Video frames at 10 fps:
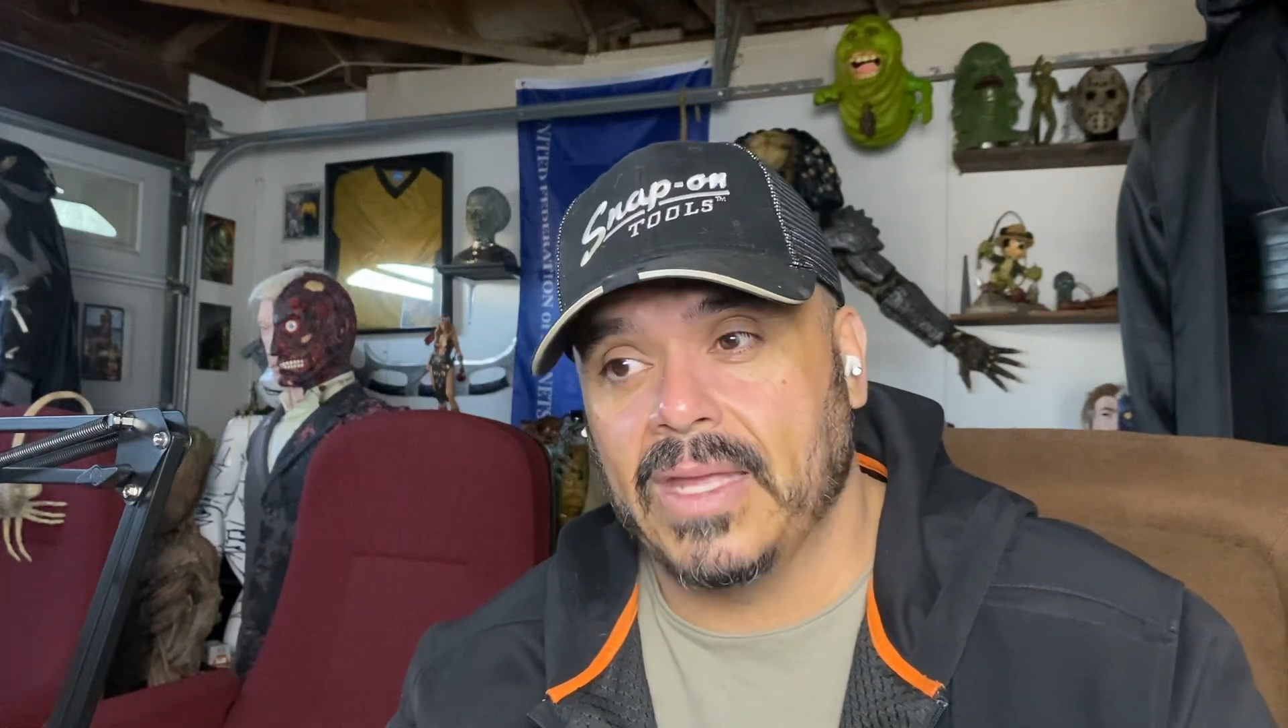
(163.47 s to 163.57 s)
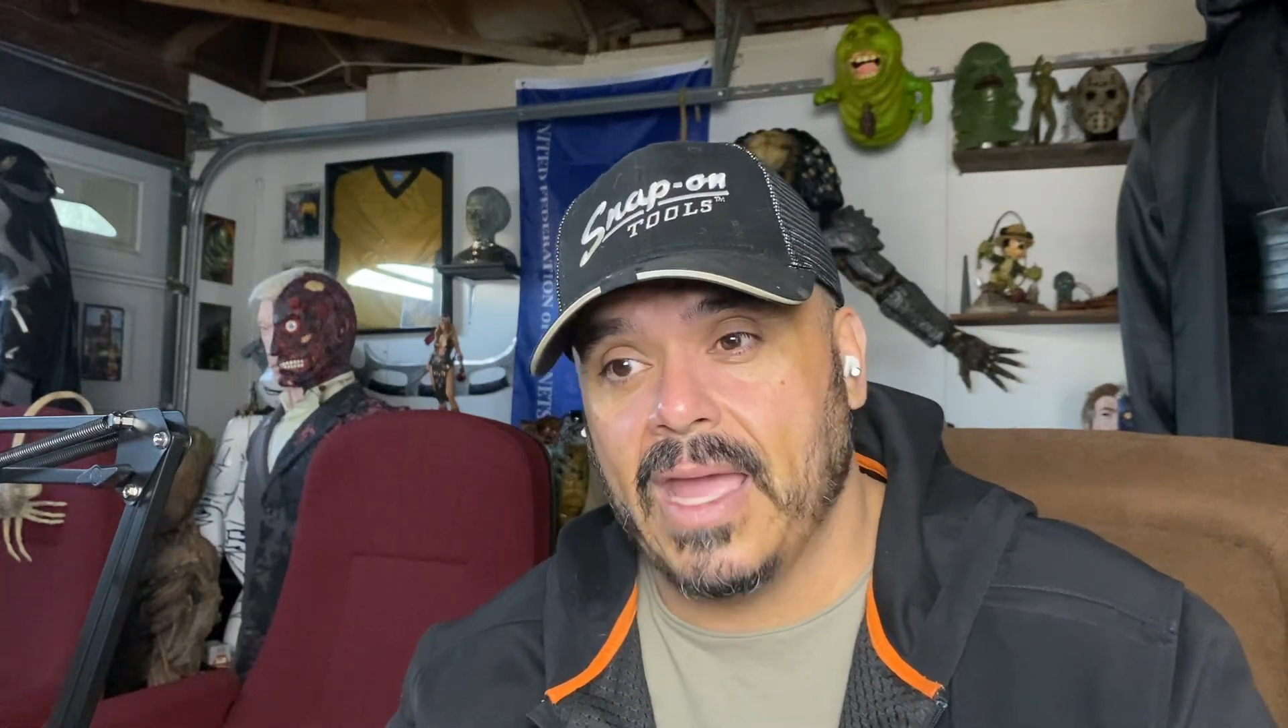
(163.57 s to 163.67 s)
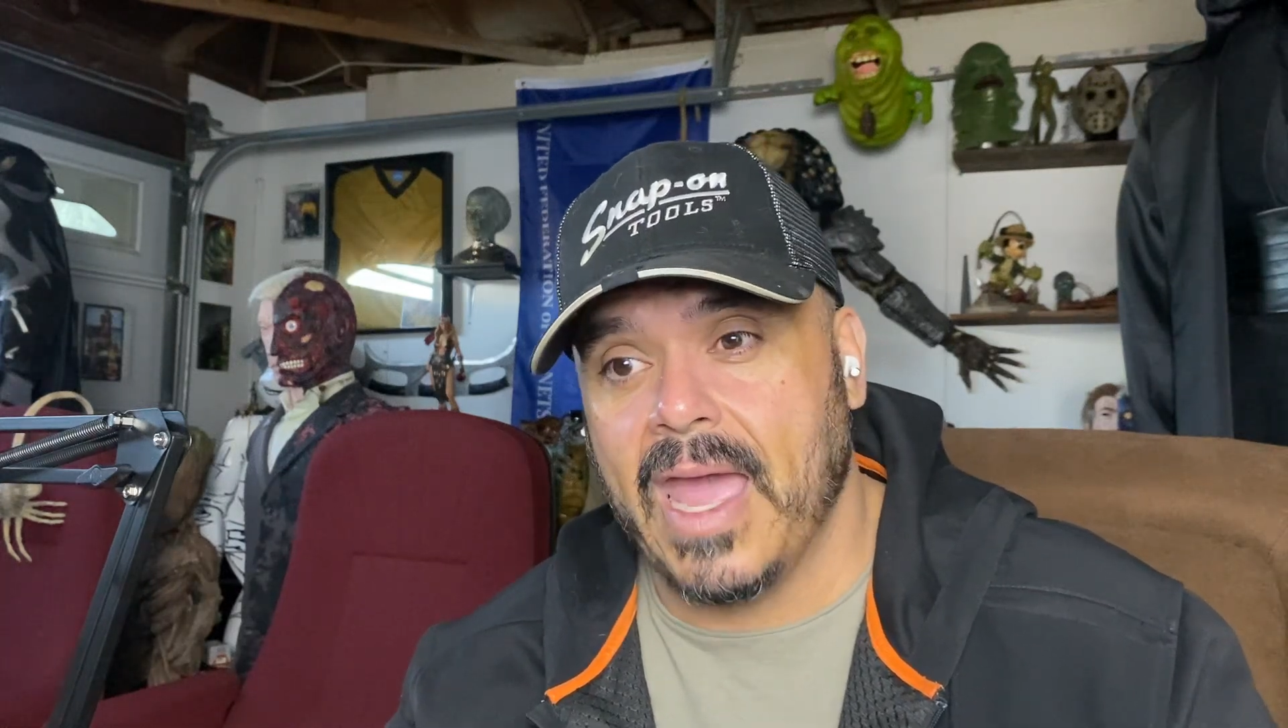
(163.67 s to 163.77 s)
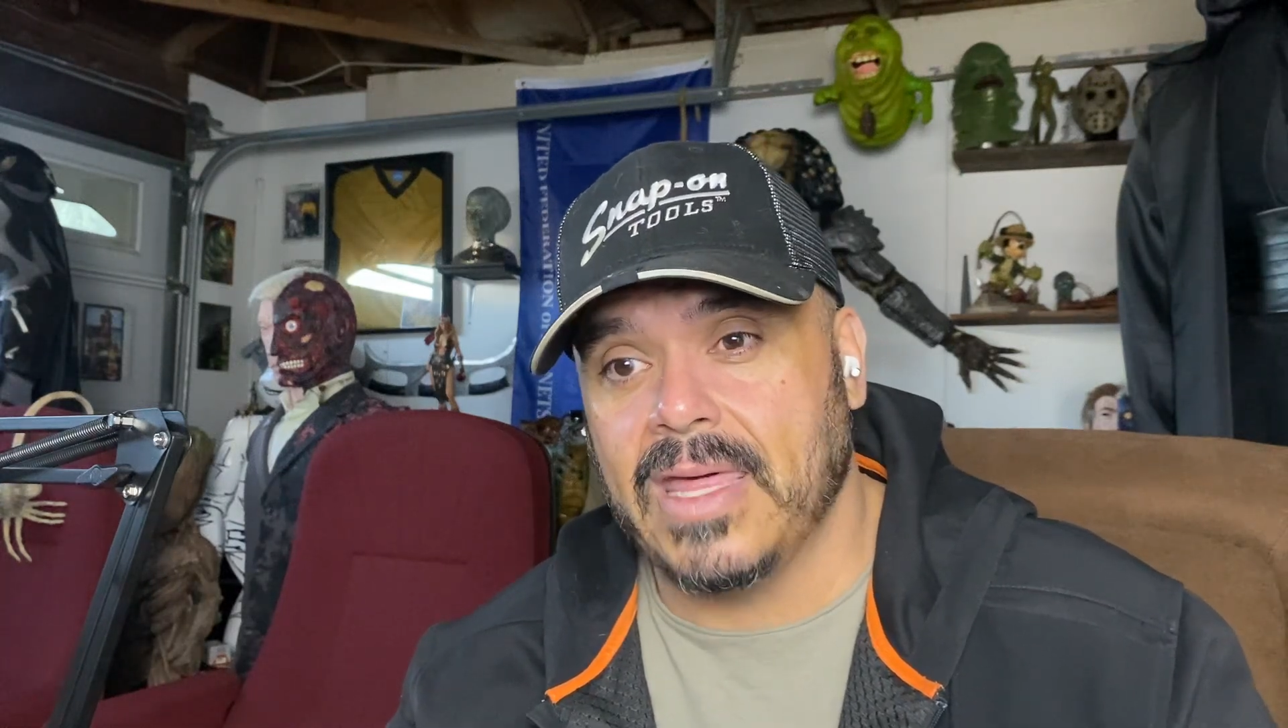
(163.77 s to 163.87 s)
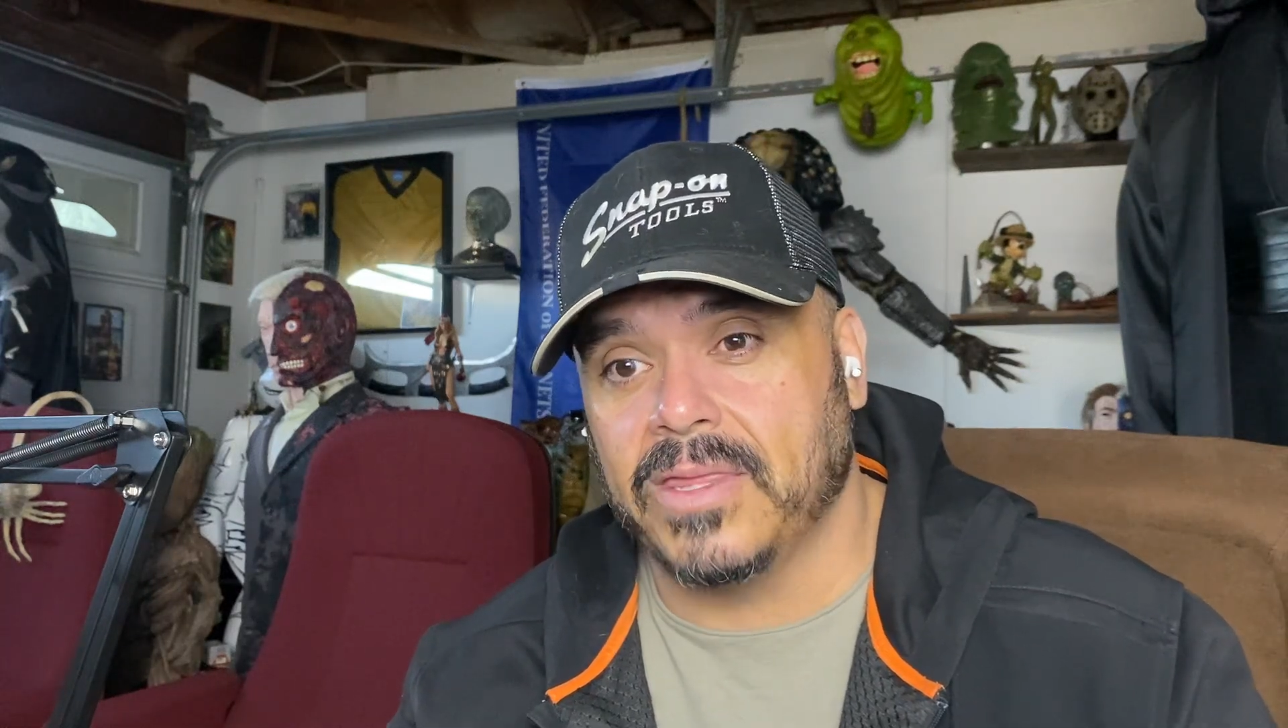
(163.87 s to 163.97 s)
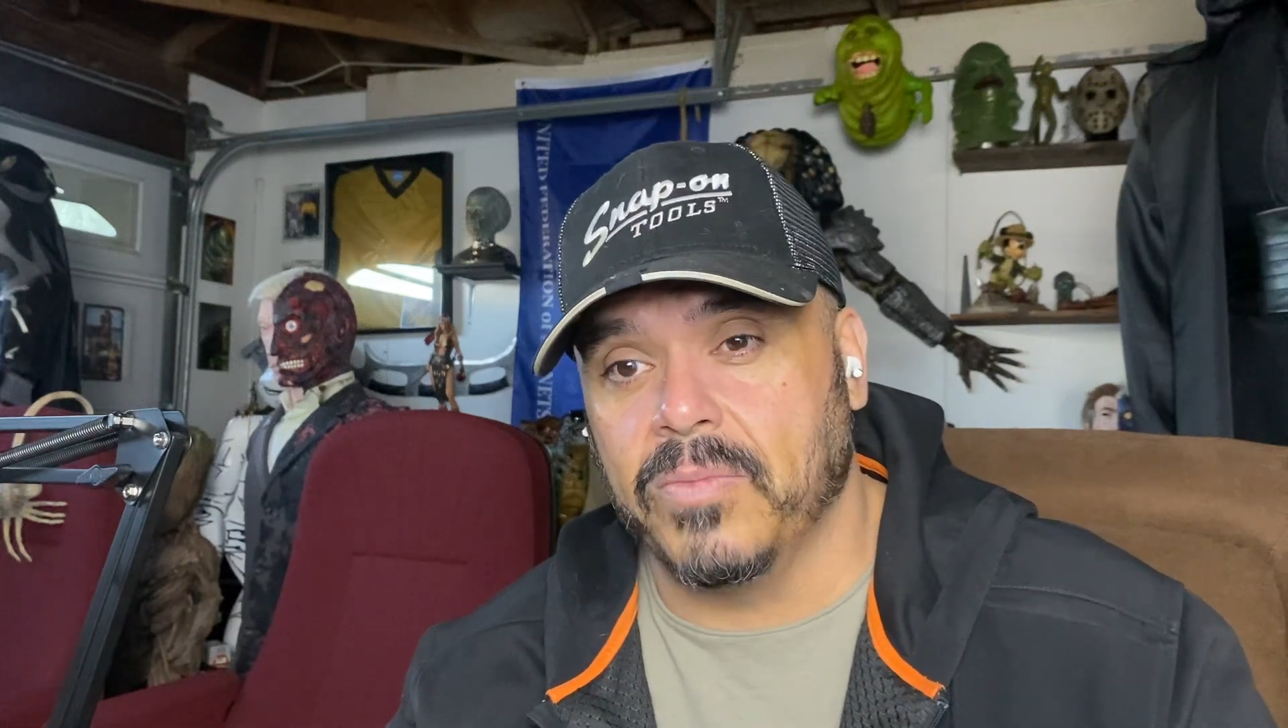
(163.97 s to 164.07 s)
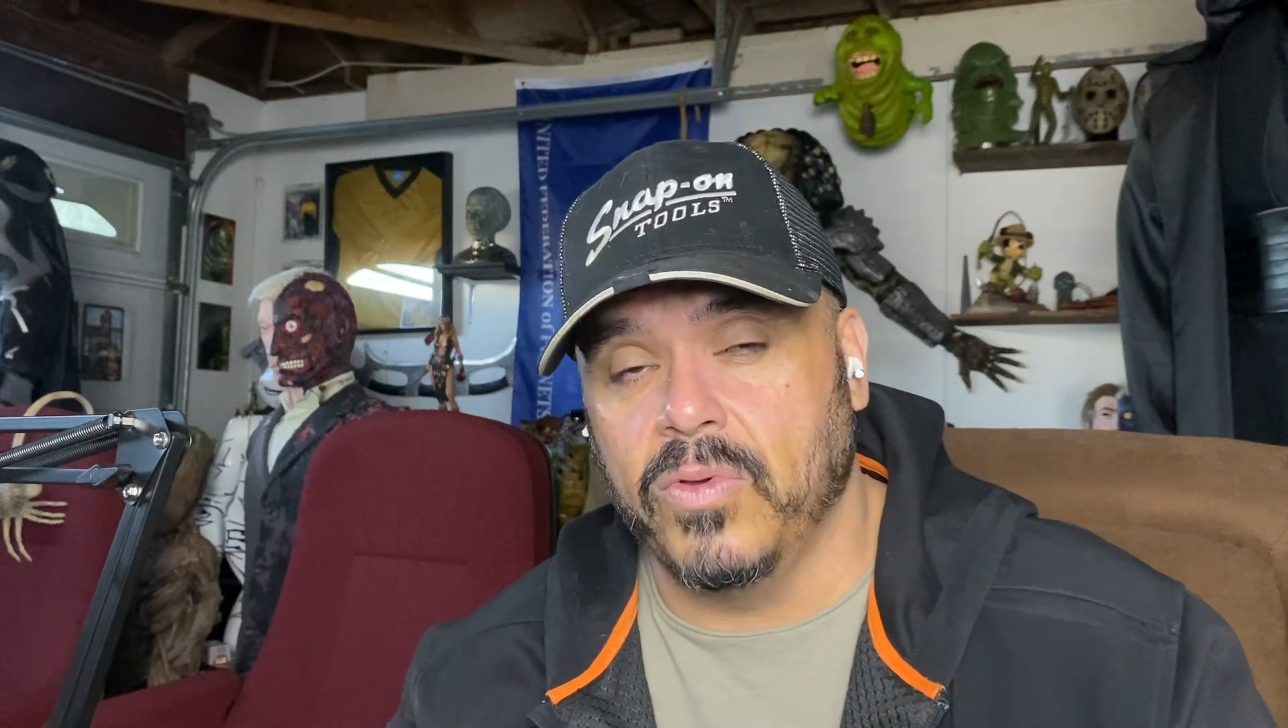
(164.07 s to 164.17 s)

and that the